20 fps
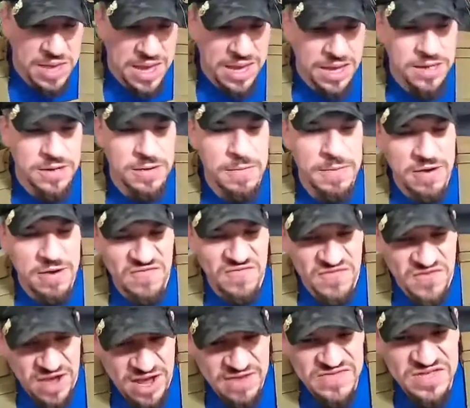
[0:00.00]
in about
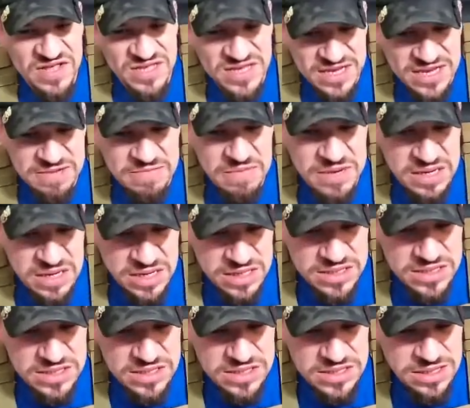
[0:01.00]
5 to 10
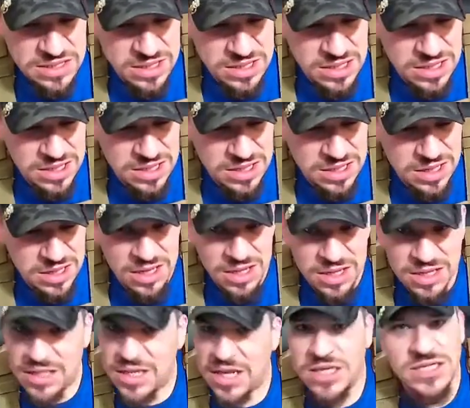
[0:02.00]
minutes.
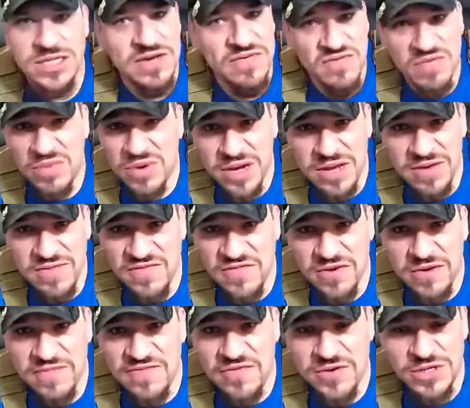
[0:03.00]
Thanks everybody for
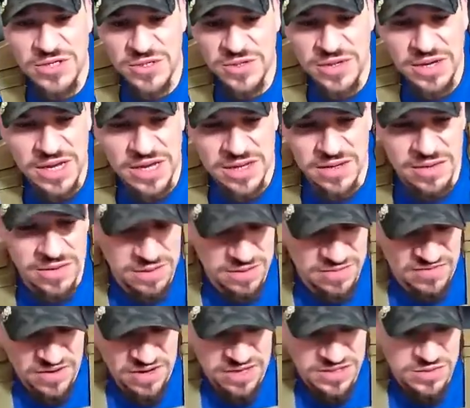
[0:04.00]
tuning in. If
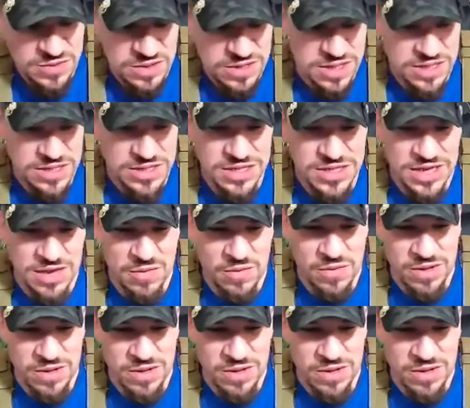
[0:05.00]
you guys want to get one